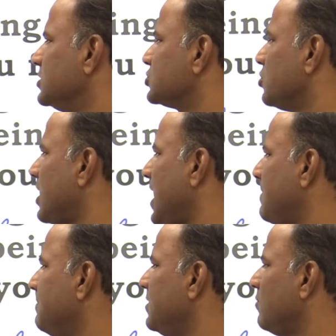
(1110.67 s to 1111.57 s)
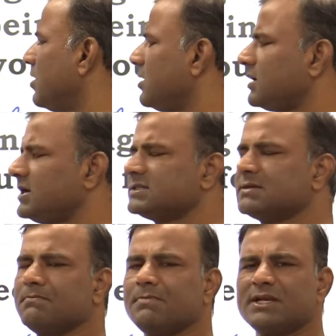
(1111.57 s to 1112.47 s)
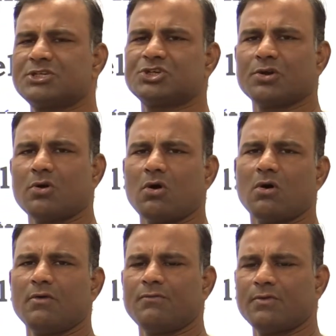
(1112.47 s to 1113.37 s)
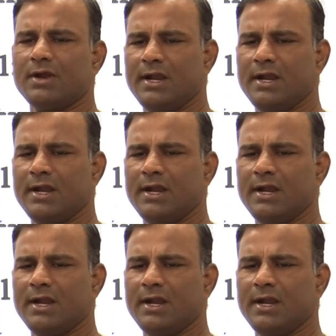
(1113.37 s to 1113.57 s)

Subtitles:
So ambivert is a mixture of